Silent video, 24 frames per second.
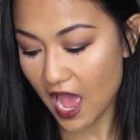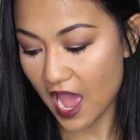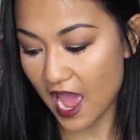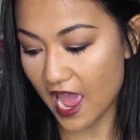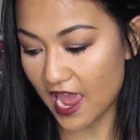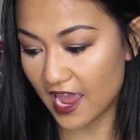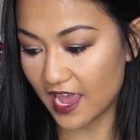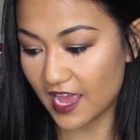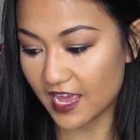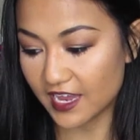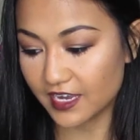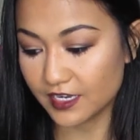
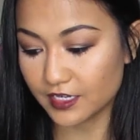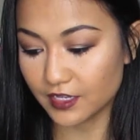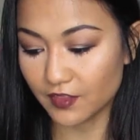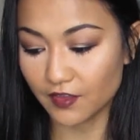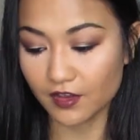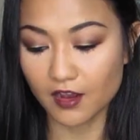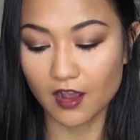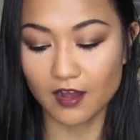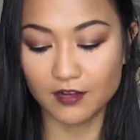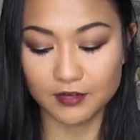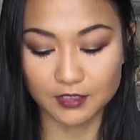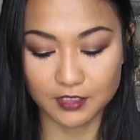and
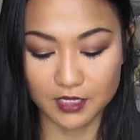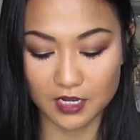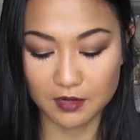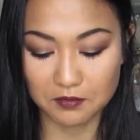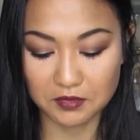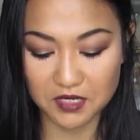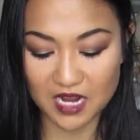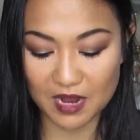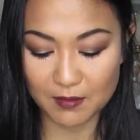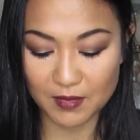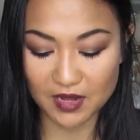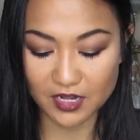the
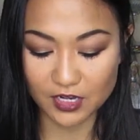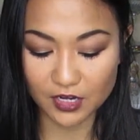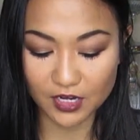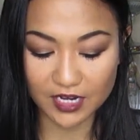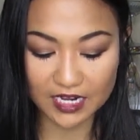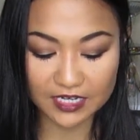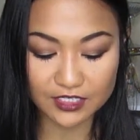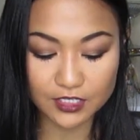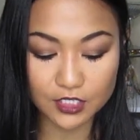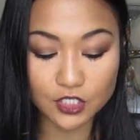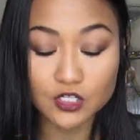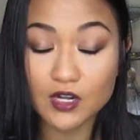concept. I mean, you
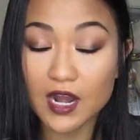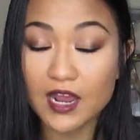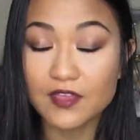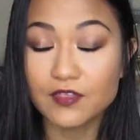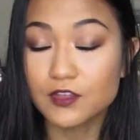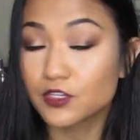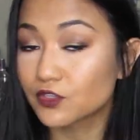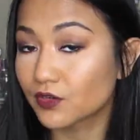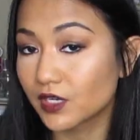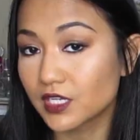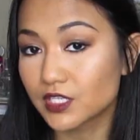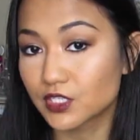get to try
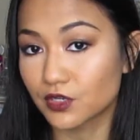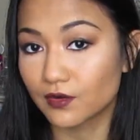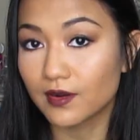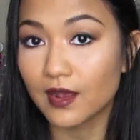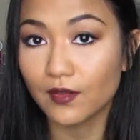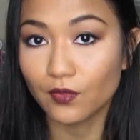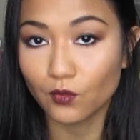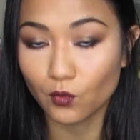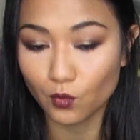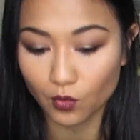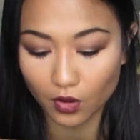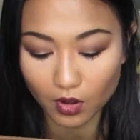the treats
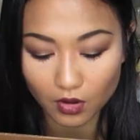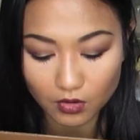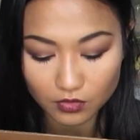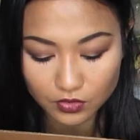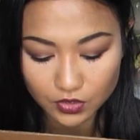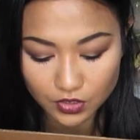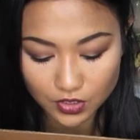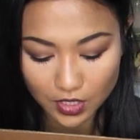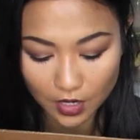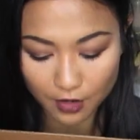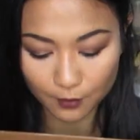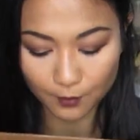around the
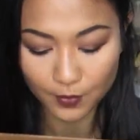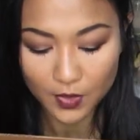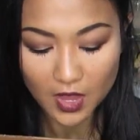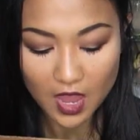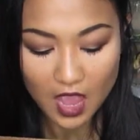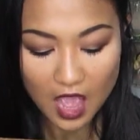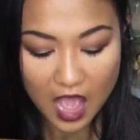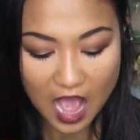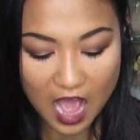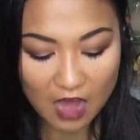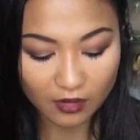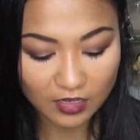world. So
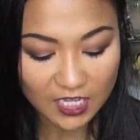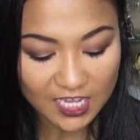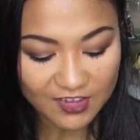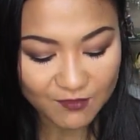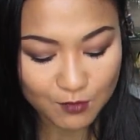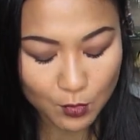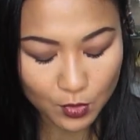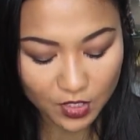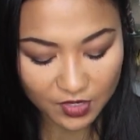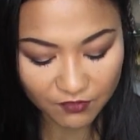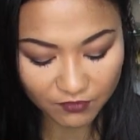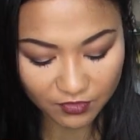I'll
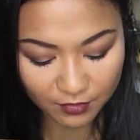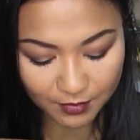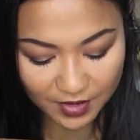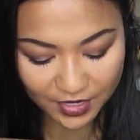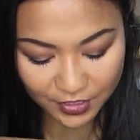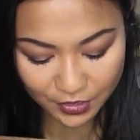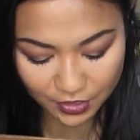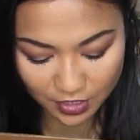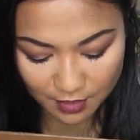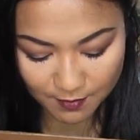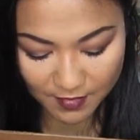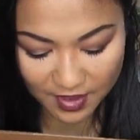leave more
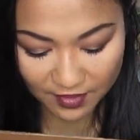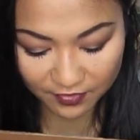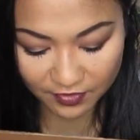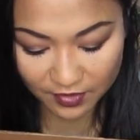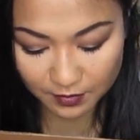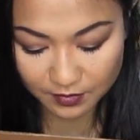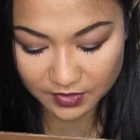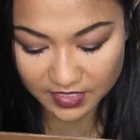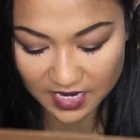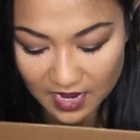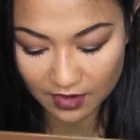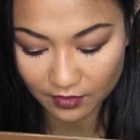information about
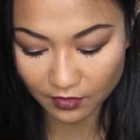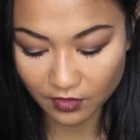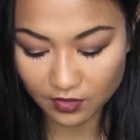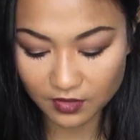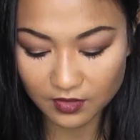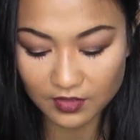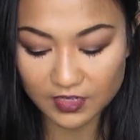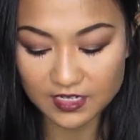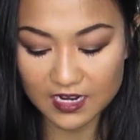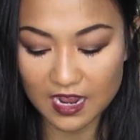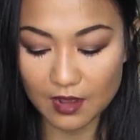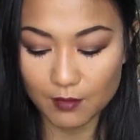them down
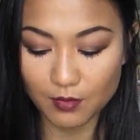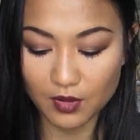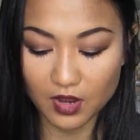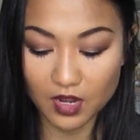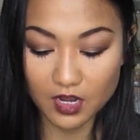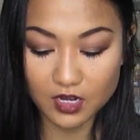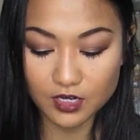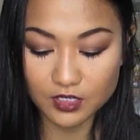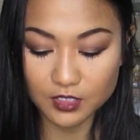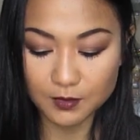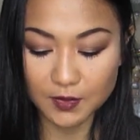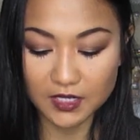in the down
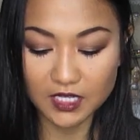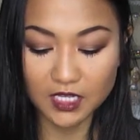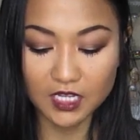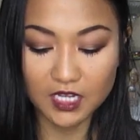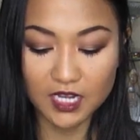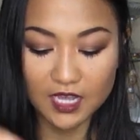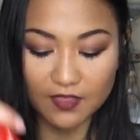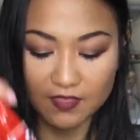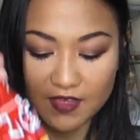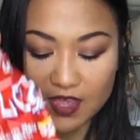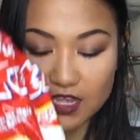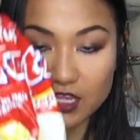box. But
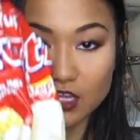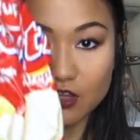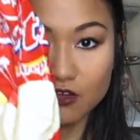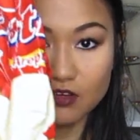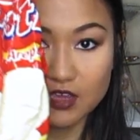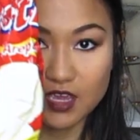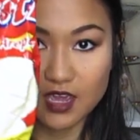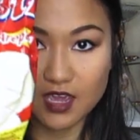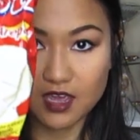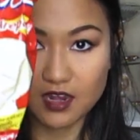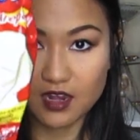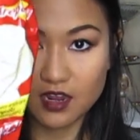look at that. You
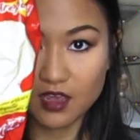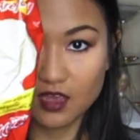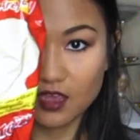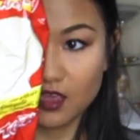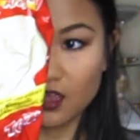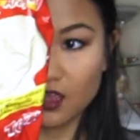get